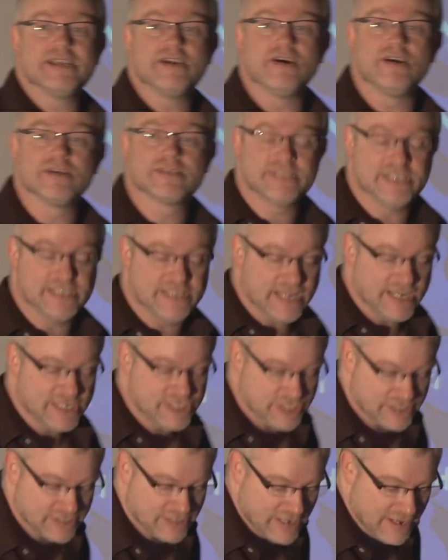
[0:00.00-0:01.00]
and
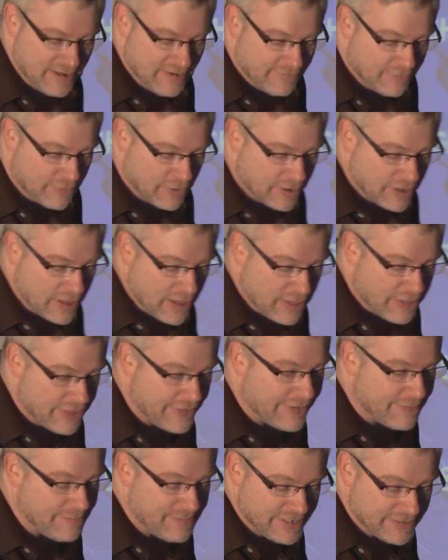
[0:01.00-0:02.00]
oxidation for
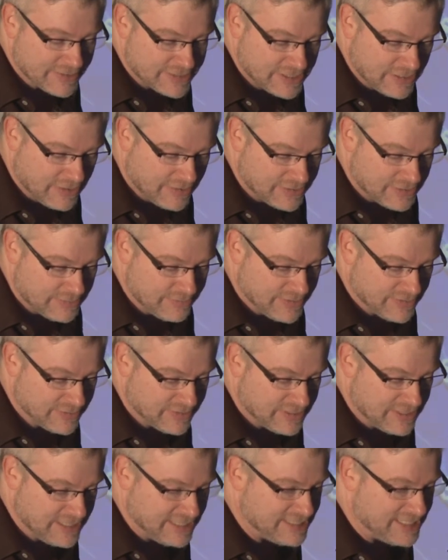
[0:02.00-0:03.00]
therapy of
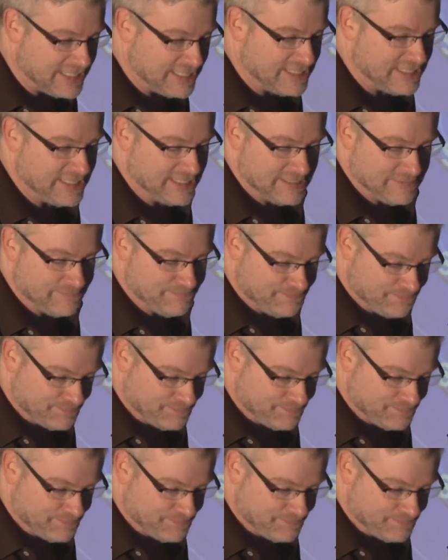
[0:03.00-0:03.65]
autoimmune diseases.